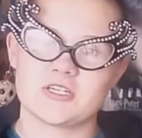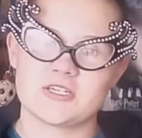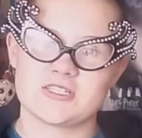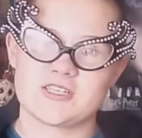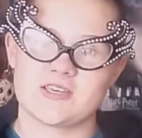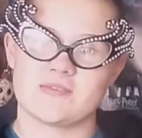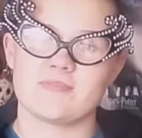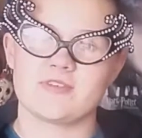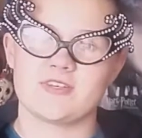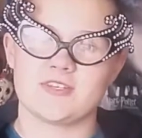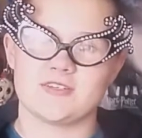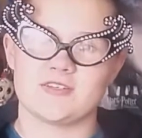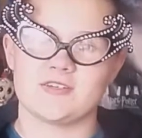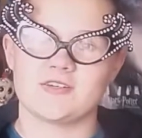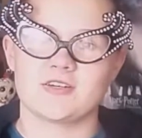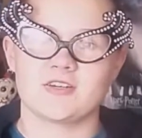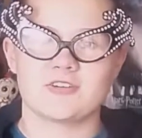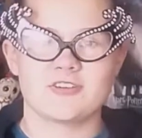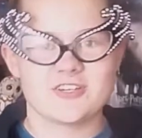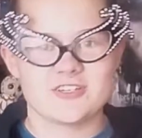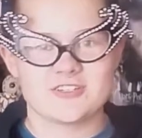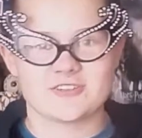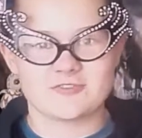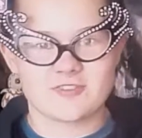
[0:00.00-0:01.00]
Leads them to
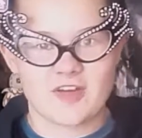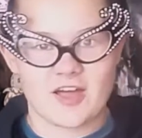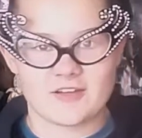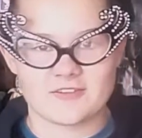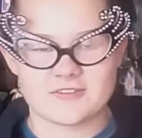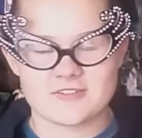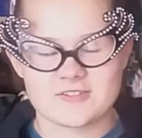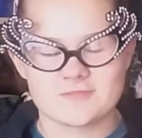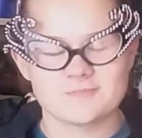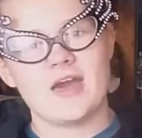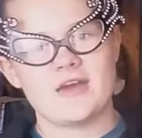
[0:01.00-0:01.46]
Grindelwald.